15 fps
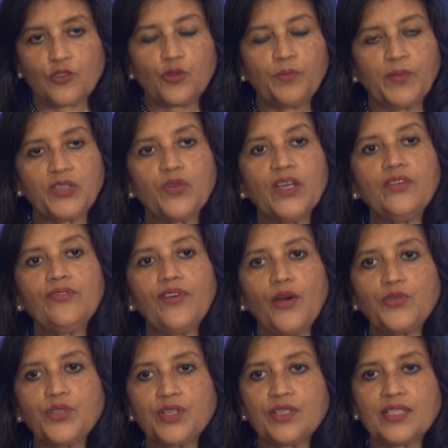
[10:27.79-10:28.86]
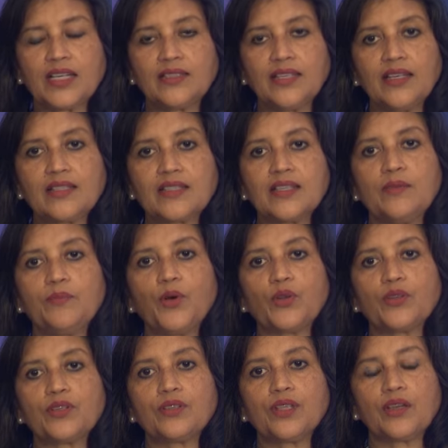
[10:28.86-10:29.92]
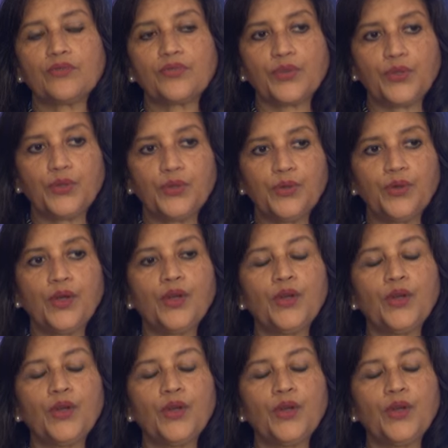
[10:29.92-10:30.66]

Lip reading: So between founders, I think it's an important thing for you